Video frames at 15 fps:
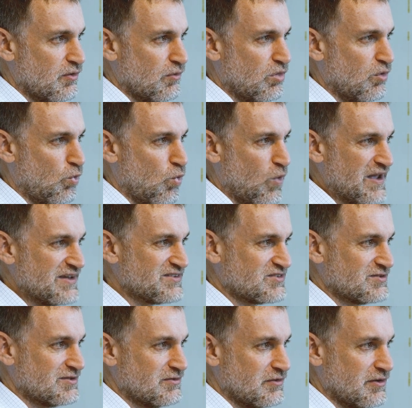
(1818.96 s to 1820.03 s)

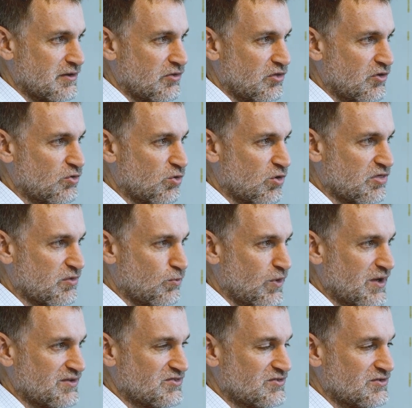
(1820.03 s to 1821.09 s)
West, the
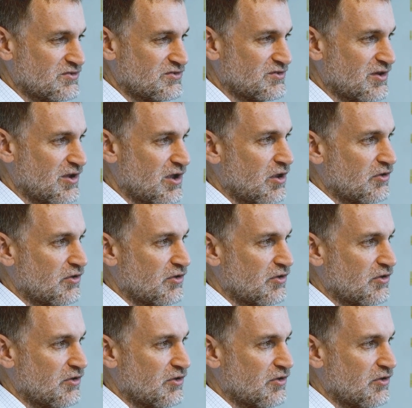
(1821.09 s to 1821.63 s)
Northwest is